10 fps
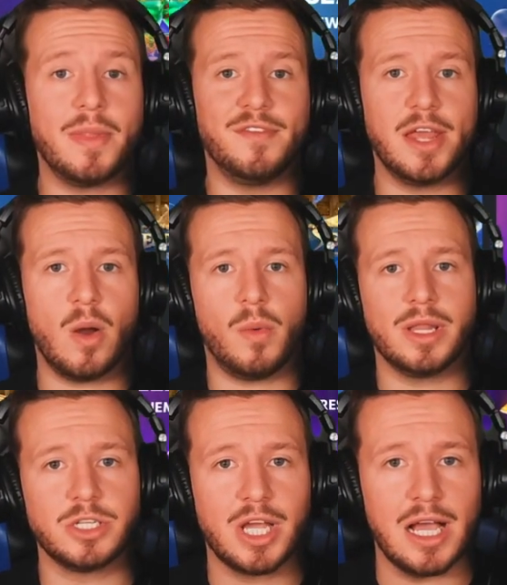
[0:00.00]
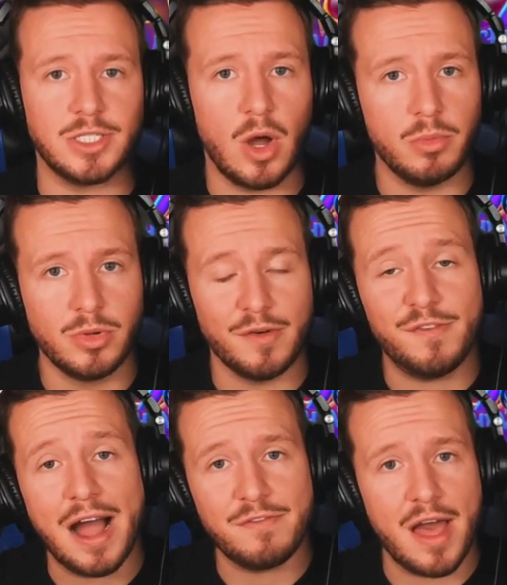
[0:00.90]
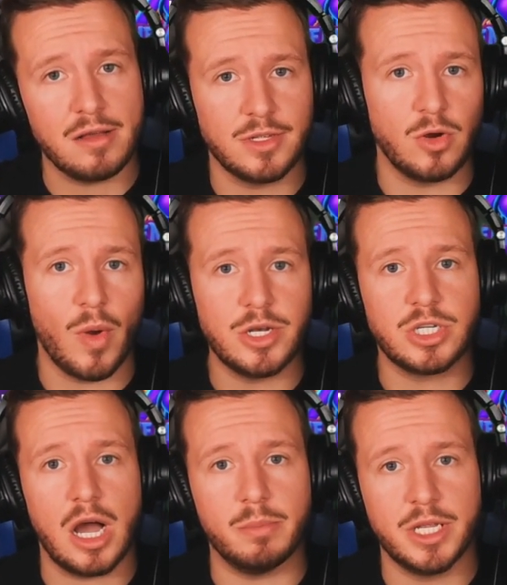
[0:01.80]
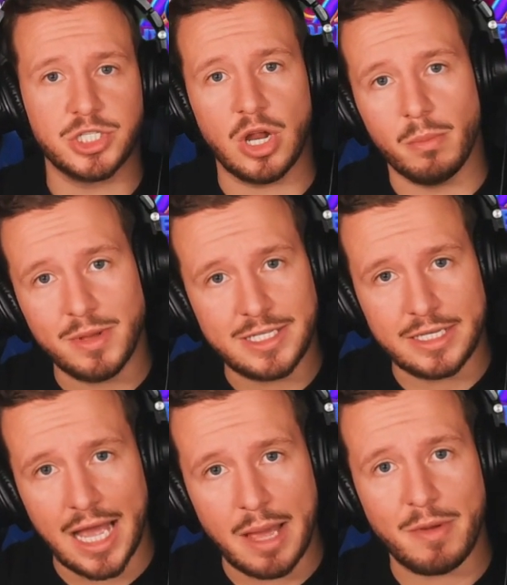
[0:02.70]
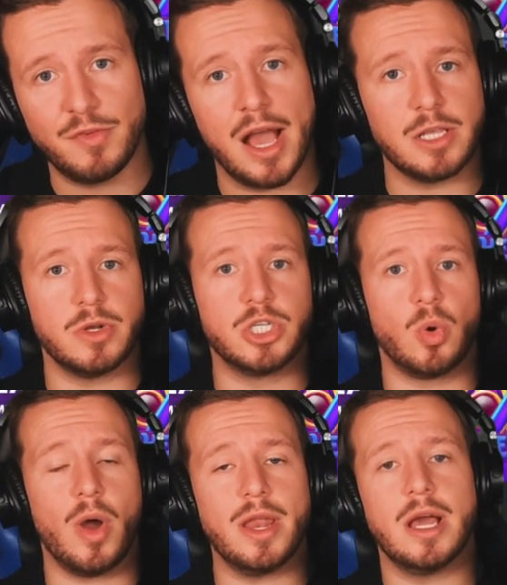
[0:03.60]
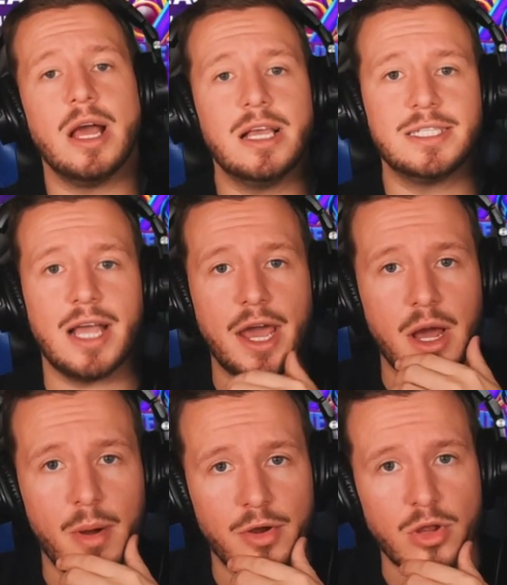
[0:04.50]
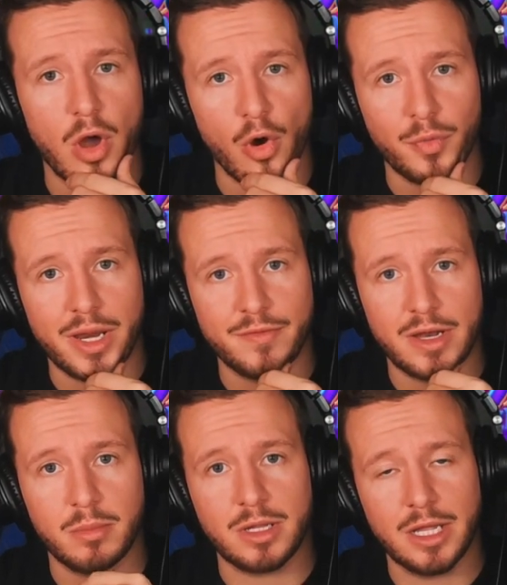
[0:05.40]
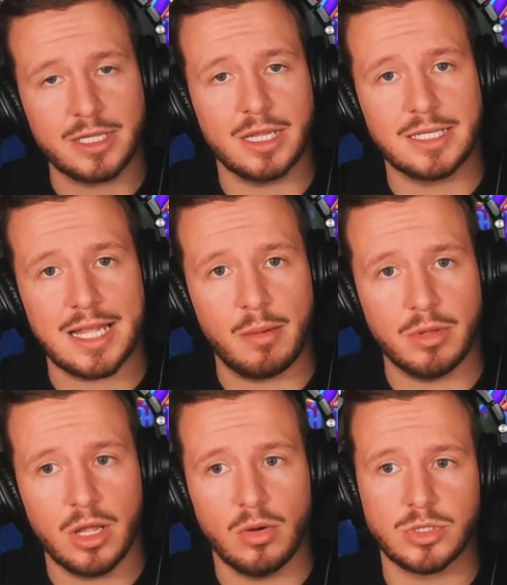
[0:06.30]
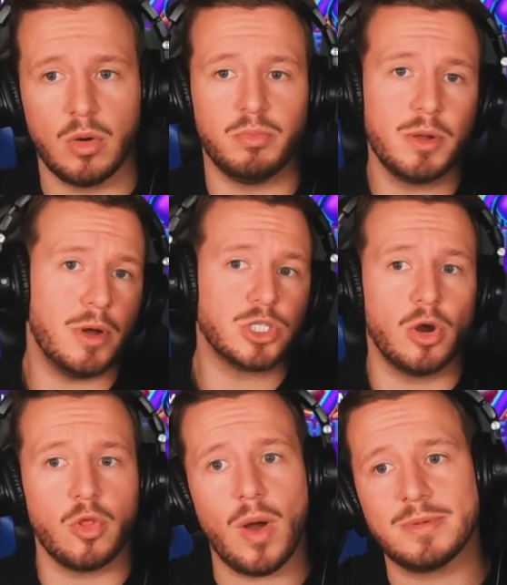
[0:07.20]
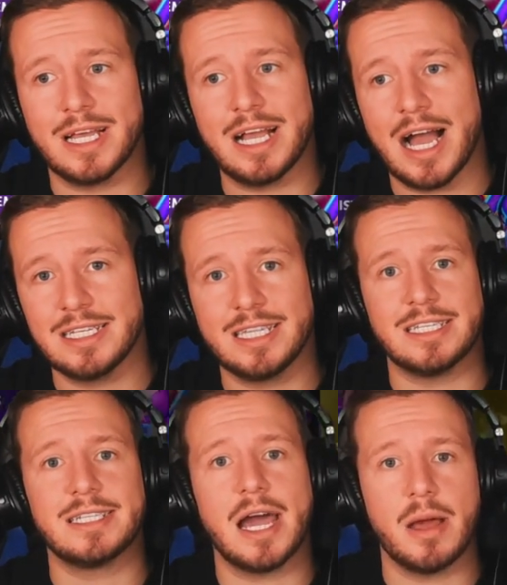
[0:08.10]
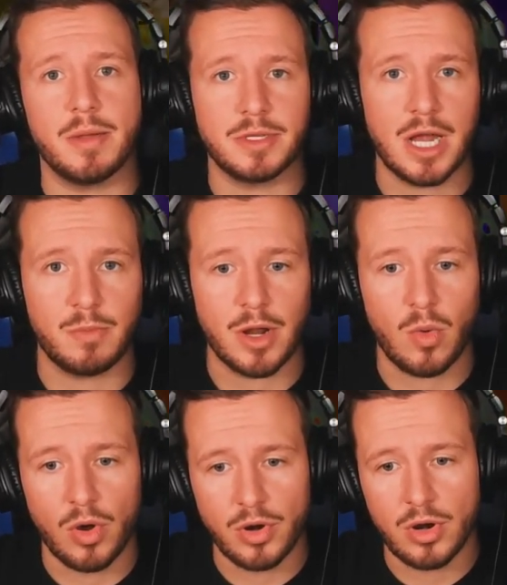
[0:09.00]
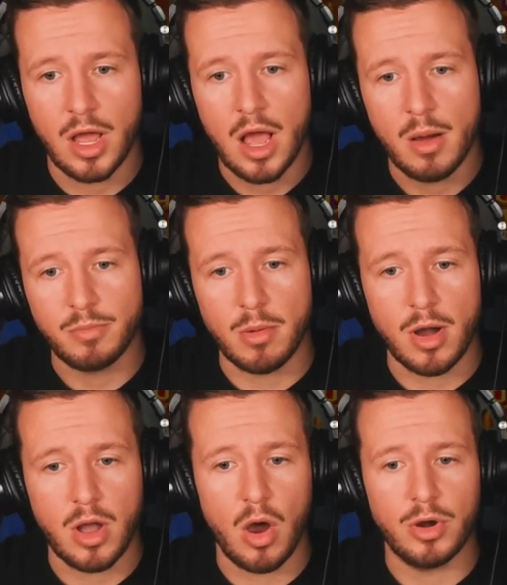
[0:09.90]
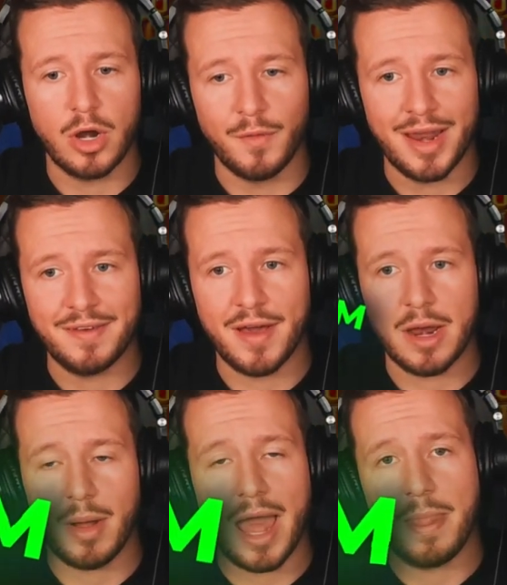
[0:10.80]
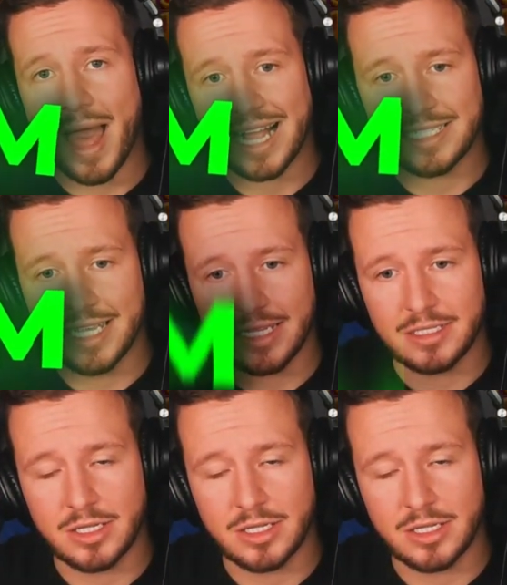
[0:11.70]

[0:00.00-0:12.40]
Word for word: I get the video, I want to let you guys know I'm doing a five thousand dollar wager competition on B C Game. If you guys want to join, sign up under code GreenVenom. Click the links down below. So pretty much go to the website, guys. Click sign up at the top right corner. Promo code GreenVenom, and that's it.